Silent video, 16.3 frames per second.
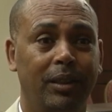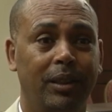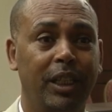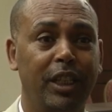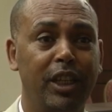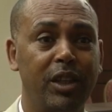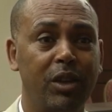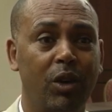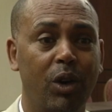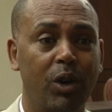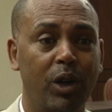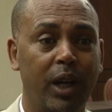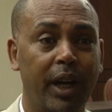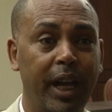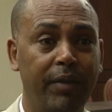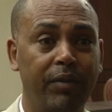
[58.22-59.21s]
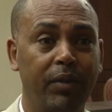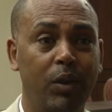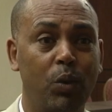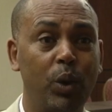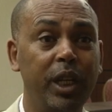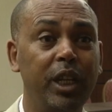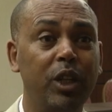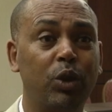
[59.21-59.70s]
Digging your own grave.
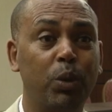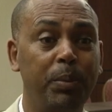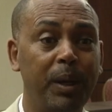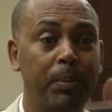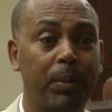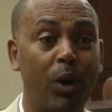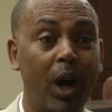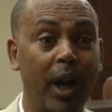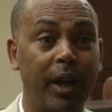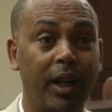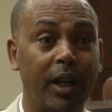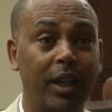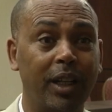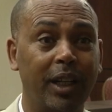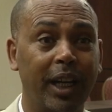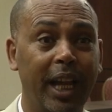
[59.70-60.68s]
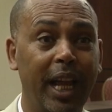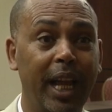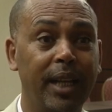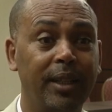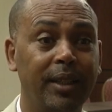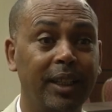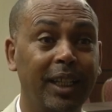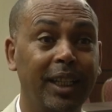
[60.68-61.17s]
We need to be broader.
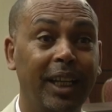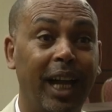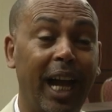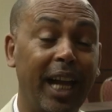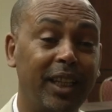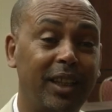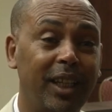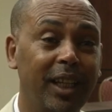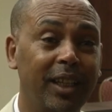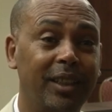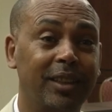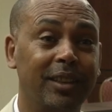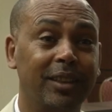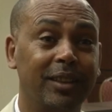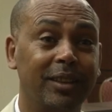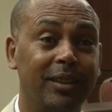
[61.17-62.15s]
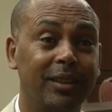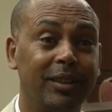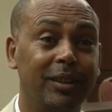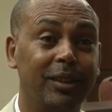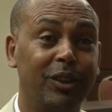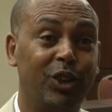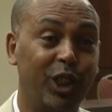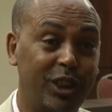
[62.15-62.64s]
And I think
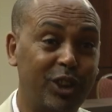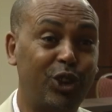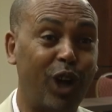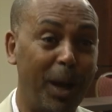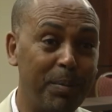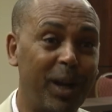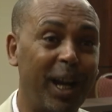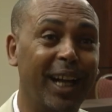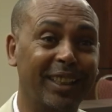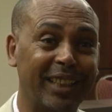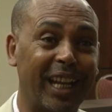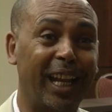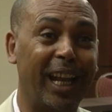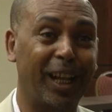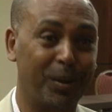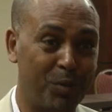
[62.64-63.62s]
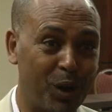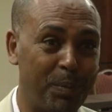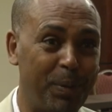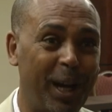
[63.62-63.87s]
Rich Trumka is a lot more